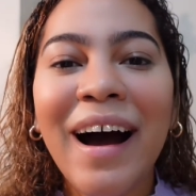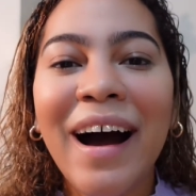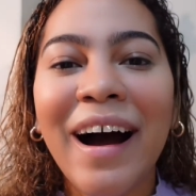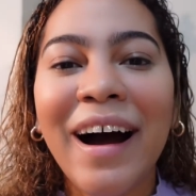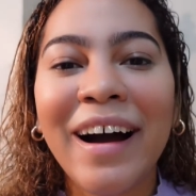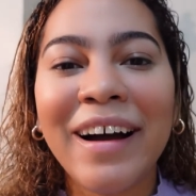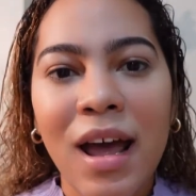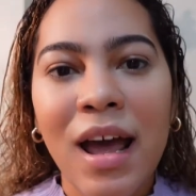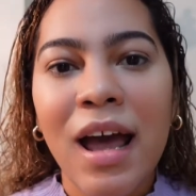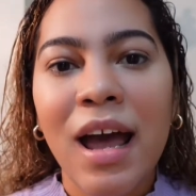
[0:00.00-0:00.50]

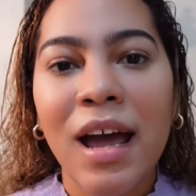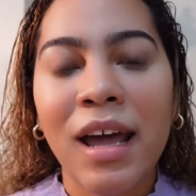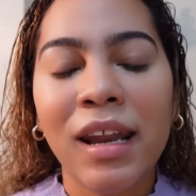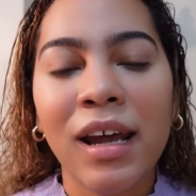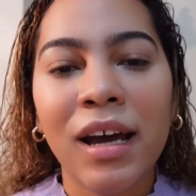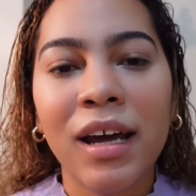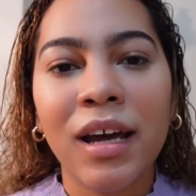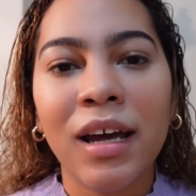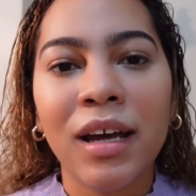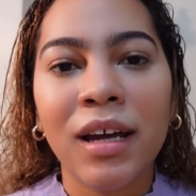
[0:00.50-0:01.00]

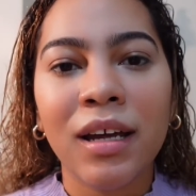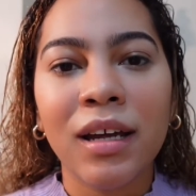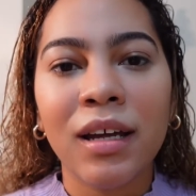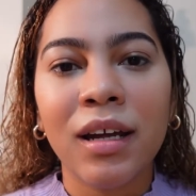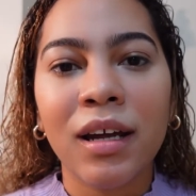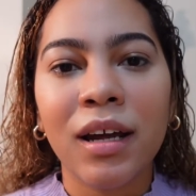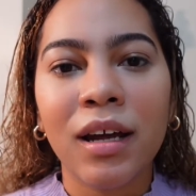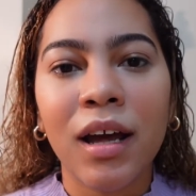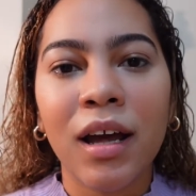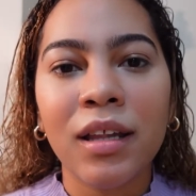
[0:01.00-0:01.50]

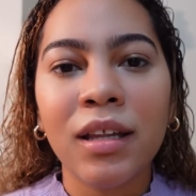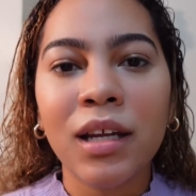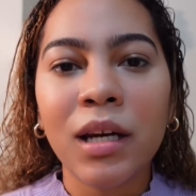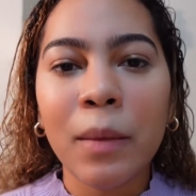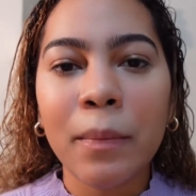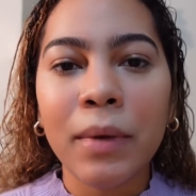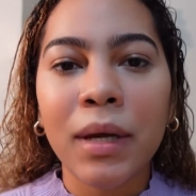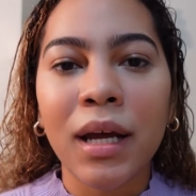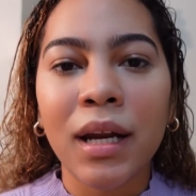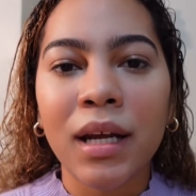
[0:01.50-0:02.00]
I ended
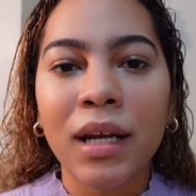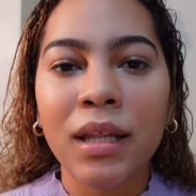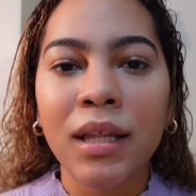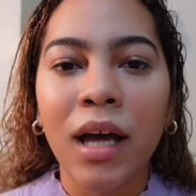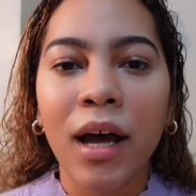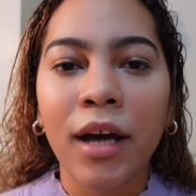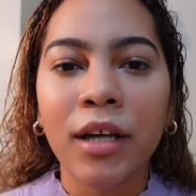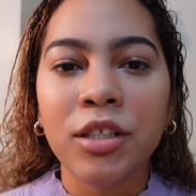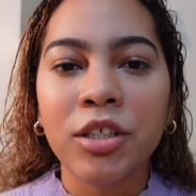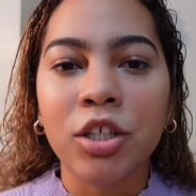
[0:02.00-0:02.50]
up getting
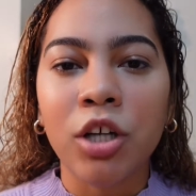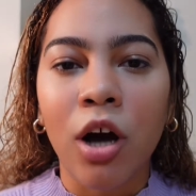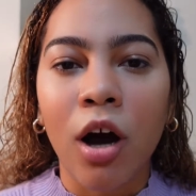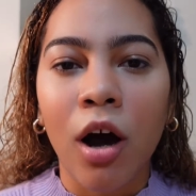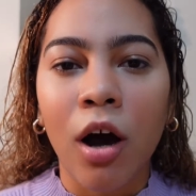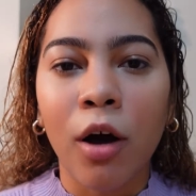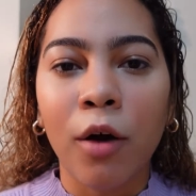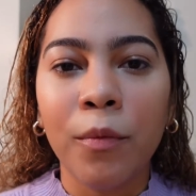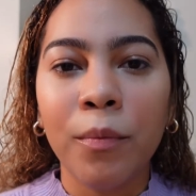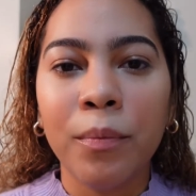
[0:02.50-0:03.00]
that
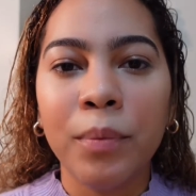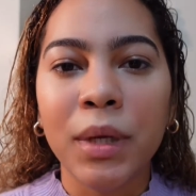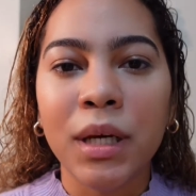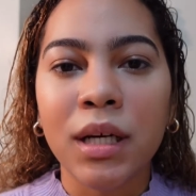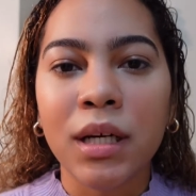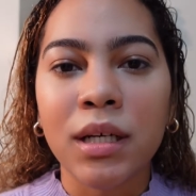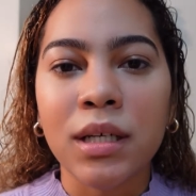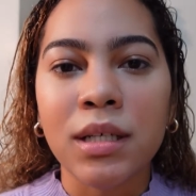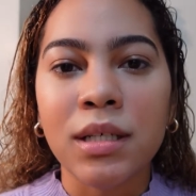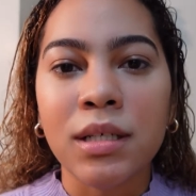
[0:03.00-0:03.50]
job
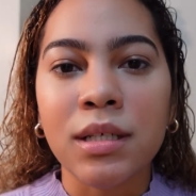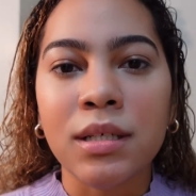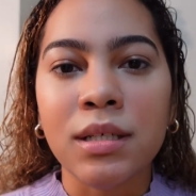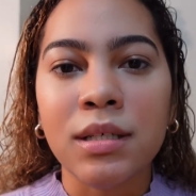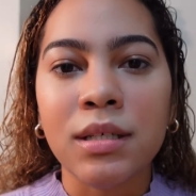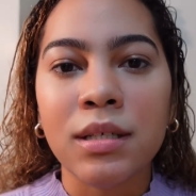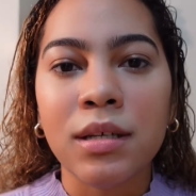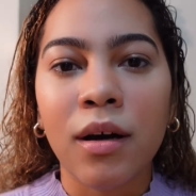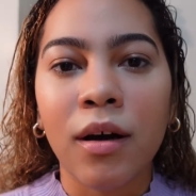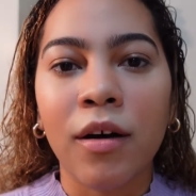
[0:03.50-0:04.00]

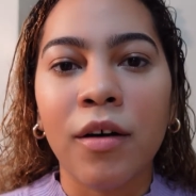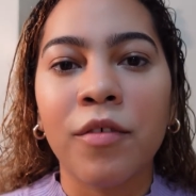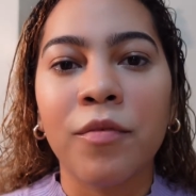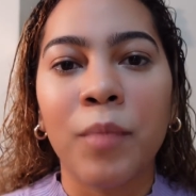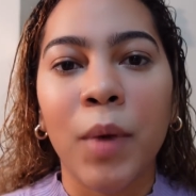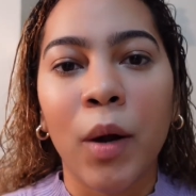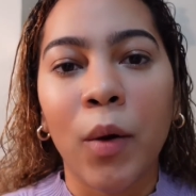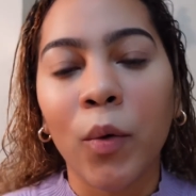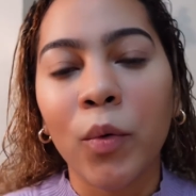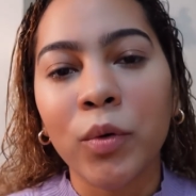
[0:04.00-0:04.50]
because of
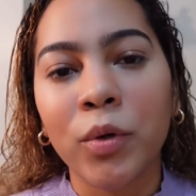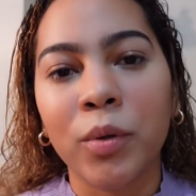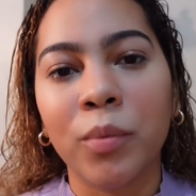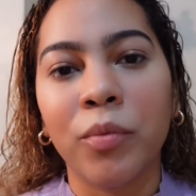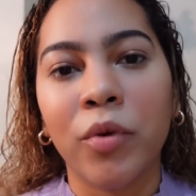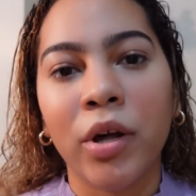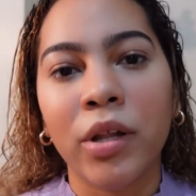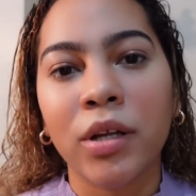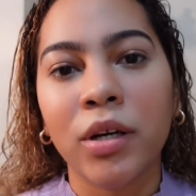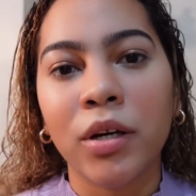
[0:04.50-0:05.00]
my older
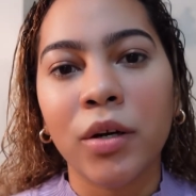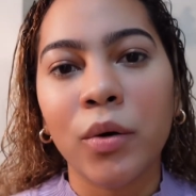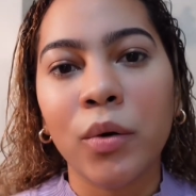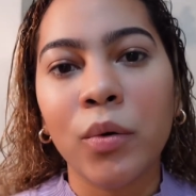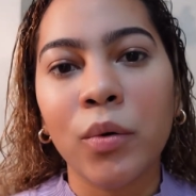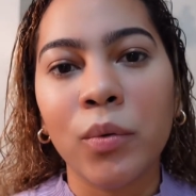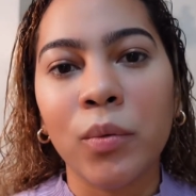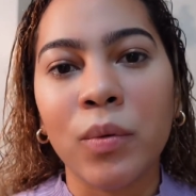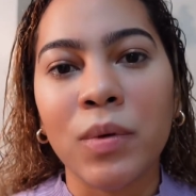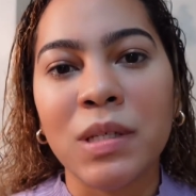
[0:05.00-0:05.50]
brother,
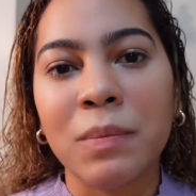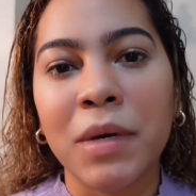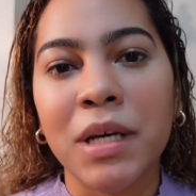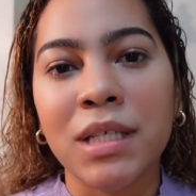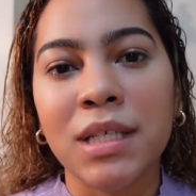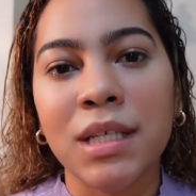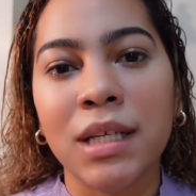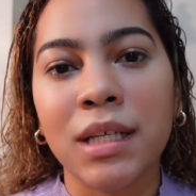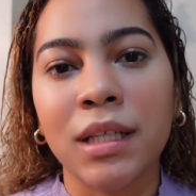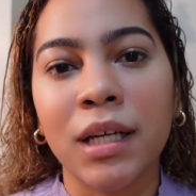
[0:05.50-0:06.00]
who was
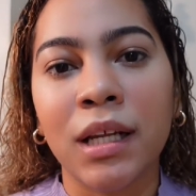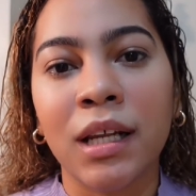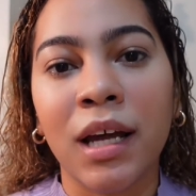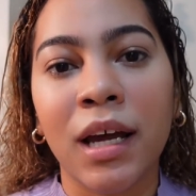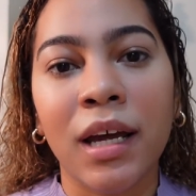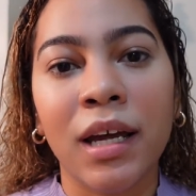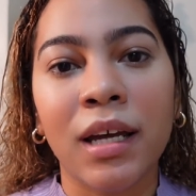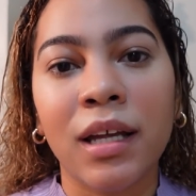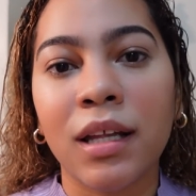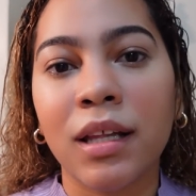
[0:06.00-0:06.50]
basically
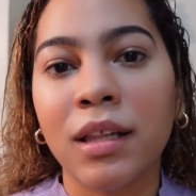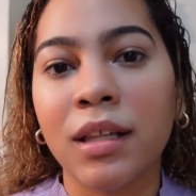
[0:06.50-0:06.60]
like,